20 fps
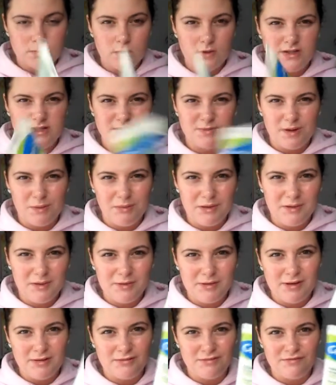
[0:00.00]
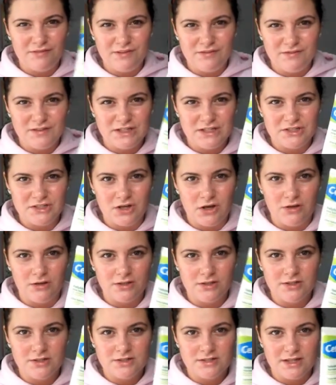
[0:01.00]
was probably around
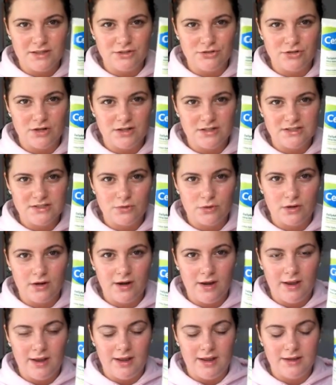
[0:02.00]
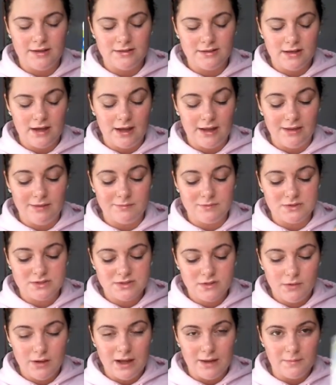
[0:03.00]
$15 at the drugstore, and I am
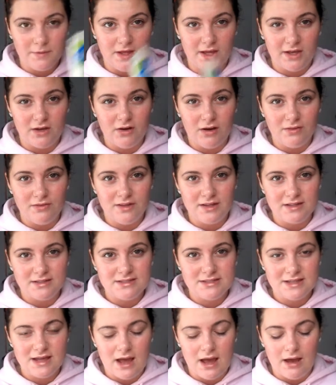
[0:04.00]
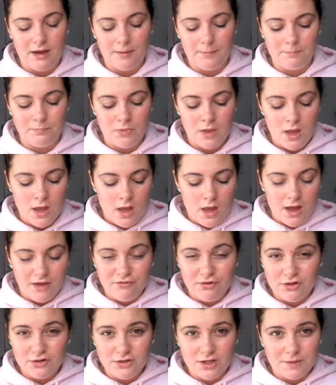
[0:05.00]
so happy I got this. I've
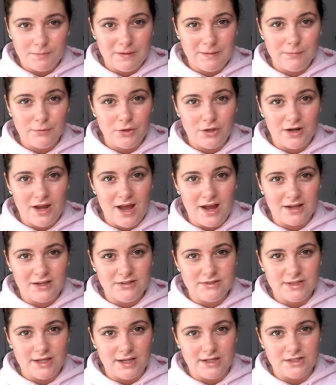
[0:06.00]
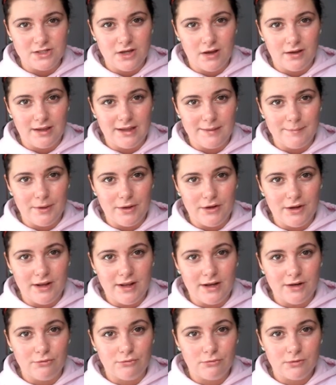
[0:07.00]
heard a lot of people on Accutane talking about it
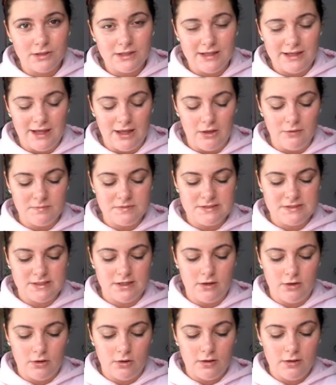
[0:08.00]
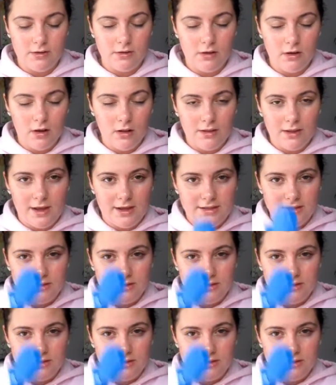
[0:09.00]
and it really helps, so all I